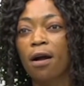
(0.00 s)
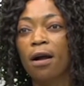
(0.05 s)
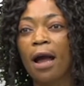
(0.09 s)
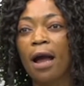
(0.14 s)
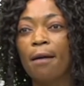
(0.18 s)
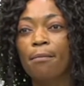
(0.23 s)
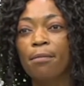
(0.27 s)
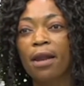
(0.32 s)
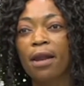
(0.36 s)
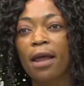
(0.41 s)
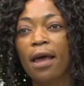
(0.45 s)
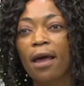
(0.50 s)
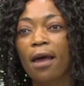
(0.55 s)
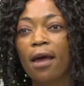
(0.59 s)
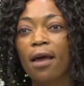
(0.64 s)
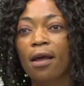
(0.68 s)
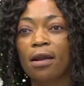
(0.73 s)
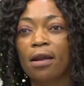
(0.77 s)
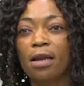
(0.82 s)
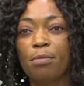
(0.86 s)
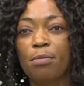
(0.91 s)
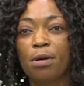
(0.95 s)

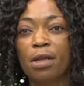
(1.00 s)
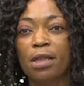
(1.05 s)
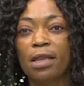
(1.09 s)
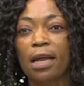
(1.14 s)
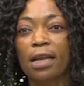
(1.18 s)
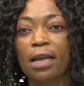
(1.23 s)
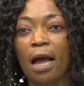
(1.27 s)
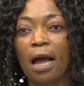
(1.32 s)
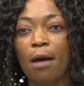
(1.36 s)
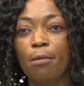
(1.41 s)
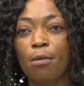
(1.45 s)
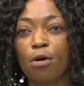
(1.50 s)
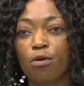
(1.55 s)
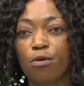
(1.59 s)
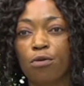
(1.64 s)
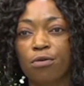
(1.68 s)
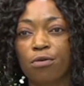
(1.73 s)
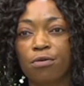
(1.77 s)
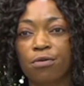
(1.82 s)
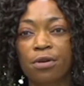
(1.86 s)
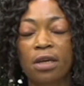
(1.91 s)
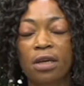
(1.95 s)
Camle Limited
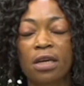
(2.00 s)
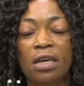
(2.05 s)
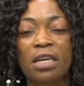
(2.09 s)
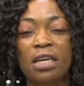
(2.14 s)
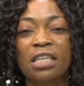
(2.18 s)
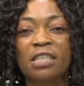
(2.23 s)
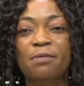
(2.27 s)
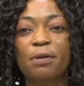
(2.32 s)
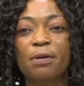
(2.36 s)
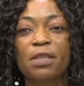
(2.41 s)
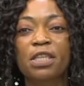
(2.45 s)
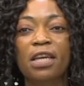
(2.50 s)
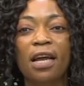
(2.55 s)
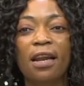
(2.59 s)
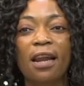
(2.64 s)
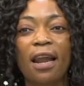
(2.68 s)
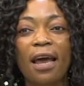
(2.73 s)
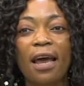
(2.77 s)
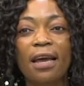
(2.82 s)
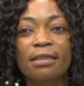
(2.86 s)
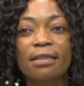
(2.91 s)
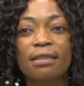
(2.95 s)
Cameroon
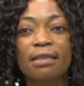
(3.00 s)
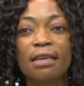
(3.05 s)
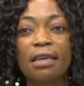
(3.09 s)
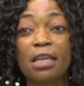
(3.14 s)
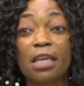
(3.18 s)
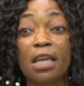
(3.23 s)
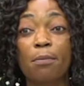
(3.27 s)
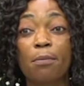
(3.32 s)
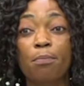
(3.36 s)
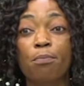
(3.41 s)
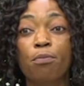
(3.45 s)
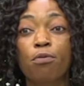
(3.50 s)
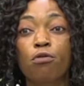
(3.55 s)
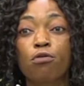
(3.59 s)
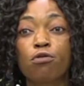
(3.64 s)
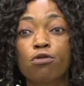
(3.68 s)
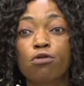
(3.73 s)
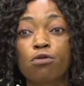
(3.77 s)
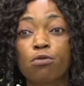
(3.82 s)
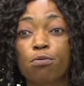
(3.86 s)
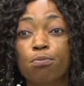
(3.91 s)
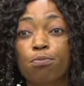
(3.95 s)
specialize in the
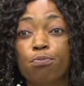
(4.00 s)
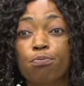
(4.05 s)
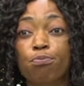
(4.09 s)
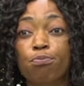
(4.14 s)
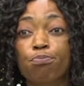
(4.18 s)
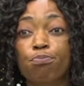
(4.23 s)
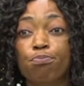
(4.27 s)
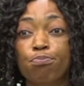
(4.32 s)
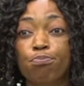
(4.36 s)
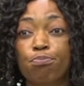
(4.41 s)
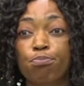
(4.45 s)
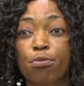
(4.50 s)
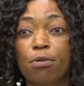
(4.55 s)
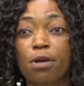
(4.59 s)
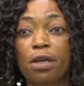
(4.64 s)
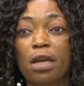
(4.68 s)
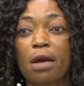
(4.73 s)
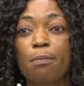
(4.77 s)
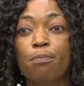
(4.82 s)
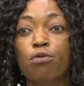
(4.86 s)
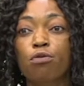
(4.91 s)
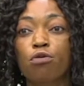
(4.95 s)

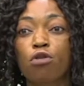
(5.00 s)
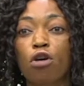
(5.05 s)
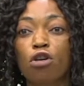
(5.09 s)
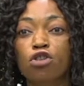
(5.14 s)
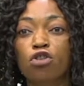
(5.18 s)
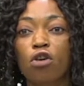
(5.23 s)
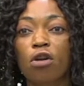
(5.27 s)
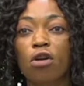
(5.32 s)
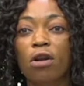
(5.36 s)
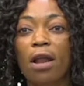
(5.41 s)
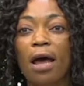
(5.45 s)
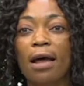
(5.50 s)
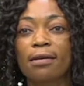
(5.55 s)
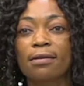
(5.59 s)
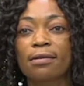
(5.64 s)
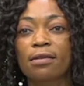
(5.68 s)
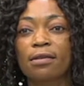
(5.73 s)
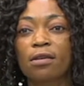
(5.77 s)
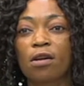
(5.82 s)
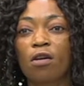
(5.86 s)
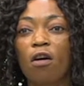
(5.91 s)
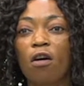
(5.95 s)
production and
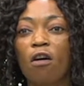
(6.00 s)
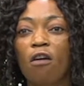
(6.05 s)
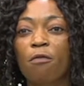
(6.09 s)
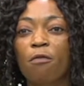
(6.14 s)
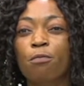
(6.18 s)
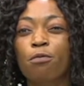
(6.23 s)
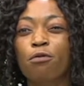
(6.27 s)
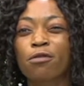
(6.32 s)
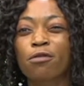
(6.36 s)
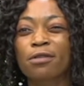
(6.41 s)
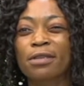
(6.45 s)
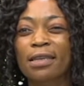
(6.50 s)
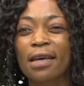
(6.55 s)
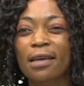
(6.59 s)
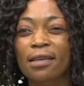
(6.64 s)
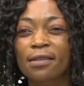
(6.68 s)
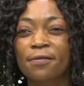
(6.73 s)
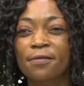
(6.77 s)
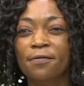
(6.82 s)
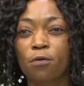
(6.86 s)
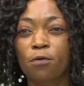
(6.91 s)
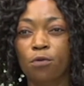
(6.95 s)
sale of
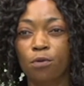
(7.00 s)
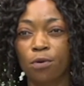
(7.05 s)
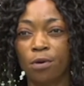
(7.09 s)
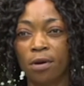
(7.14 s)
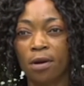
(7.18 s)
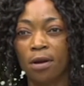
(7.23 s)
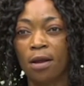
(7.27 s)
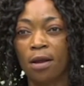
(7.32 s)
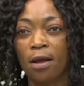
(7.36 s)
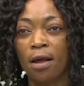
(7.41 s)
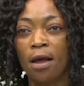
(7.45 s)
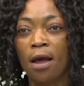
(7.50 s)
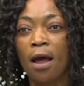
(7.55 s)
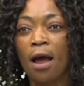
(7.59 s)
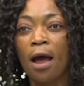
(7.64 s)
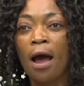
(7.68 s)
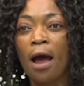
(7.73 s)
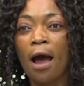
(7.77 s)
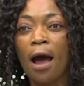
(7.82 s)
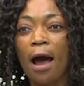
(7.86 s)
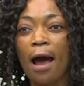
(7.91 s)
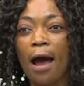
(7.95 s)
processed food,
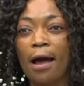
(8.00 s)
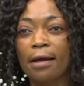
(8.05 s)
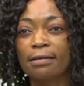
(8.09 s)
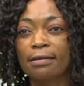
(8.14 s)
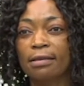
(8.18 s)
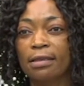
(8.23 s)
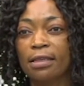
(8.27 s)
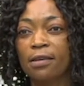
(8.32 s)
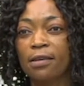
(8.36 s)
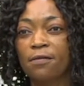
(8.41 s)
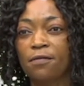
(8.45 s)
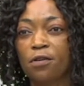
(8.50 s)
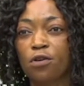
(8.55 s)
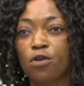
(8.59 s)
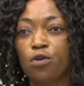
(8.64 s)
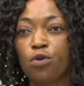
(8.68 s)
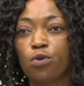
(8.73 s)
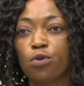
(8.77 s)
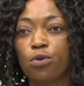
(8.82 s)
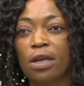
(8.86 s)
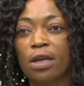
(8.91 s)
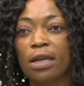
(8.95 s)
has given
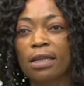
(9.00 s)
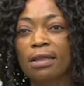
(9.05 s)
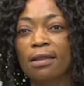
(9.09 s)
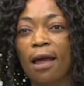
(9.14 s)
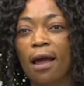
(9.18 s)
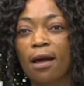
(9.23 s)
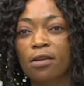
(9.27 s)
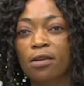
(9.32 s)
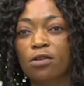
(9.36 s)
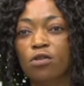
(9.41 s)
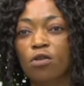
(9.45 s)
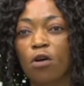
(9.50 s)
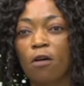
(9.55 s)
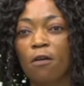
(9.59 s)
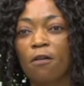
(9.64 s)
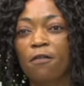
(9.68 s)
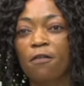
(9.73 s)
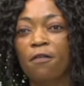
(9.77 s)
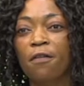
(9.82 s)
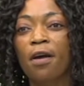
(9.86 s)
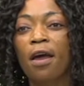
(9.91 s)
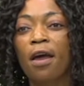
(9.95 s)
you the task
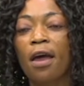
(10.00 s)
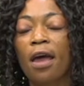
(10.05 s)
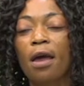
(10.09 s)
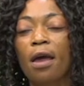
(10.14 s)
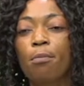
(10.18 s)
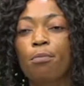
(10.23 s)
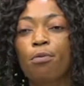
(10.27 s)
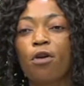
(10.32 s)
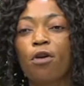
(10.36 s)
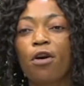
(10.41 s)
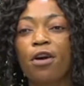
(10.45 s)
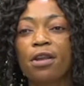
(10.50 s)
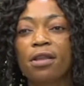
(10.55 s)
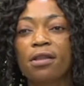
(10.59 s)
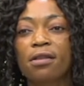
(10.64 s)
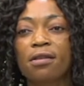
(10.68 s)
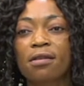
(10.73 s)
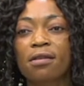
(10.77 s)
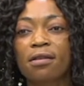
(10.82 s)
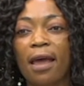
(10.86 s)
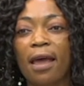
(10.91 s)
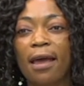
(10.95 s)
of
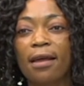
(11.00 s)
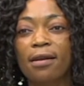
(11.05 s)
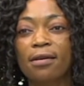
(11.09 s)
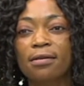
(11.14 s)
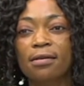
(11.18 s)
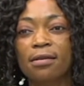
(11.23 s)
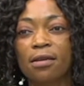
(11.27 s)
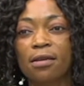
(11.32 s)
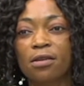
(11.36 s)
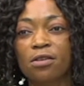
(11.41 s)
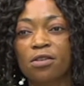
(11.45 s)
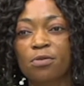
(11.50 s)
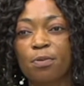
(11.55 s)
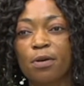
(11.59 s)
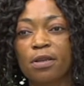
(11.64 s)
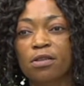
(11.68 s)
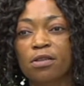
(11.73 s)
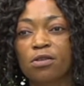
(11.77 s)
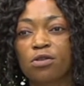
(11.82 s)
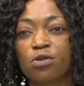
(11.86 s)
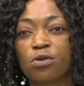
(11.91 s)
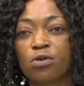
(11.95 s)
employing 10
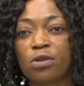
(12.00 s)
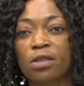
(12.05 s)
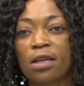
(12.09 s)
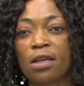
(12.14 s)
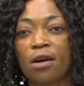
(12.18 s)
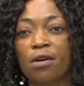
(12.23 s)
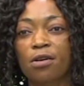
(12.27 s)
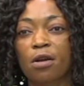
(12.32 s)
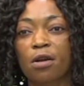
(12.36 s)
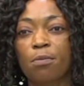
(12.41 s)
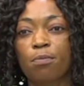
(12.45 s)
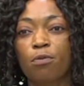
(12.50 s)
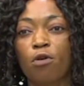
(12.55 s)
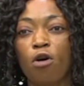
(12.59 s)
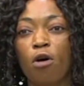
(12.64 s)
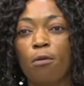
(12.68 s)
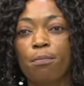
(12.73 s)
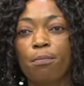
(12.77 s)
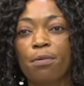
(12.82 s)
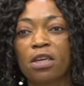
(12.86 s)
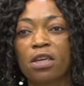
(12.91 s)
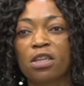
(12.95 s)
salespersons to sell the
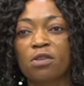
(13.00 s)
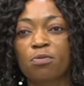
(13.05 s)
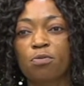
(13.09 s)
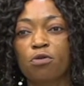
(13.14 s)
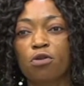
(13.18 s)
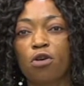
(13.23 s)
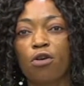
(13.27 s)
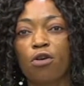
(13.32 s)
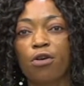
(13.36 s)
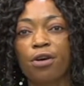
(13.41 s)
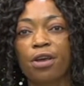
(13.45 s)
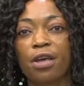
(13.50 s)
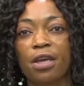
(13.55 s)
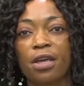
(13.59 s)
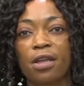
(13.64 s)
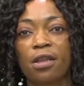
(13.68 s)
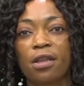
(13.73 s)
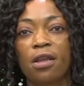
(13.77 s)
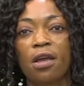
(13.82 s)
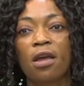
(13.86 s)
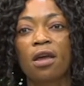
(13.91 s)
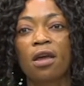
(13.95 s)
company's product
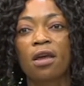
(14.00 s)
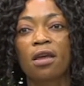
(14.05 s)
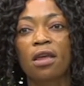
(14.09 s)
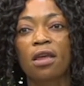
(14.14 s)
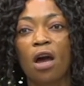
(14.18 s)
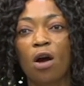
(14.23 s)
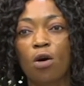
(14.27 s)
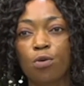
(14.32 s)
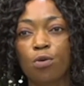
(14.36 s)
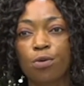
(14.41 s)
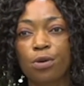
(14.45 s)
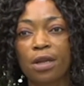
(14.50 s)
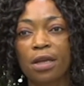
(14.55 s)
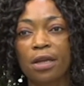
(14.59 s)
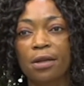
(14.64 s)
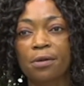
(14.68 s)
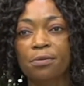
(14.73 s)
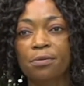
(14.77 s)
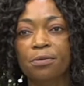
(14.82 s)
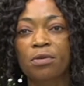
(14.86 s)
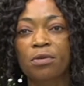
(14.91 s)
in Yaoundé.